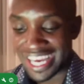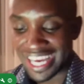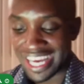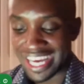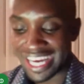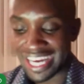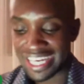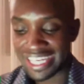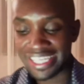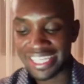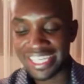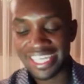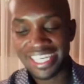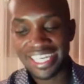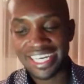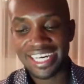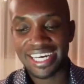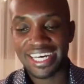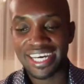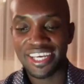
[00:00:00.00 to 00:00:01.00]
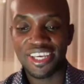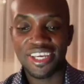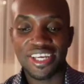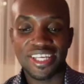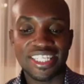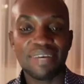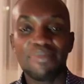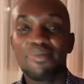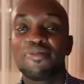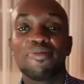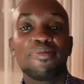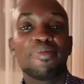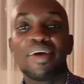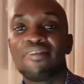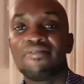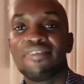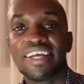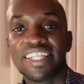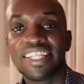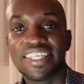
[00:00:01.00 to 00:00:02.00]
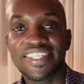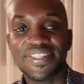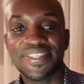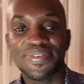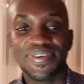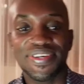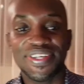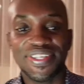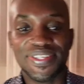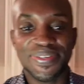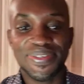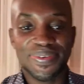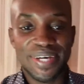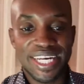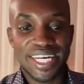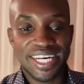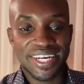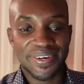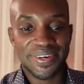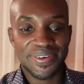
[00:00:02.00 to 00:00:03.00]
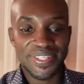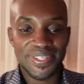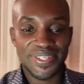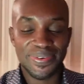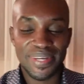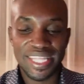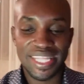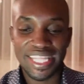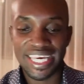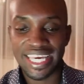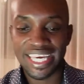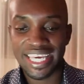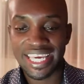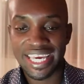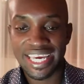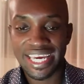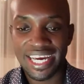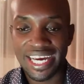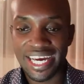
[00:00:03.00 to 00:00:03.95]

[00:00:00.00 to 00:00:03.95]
And some of you may have heard this story. So when the king,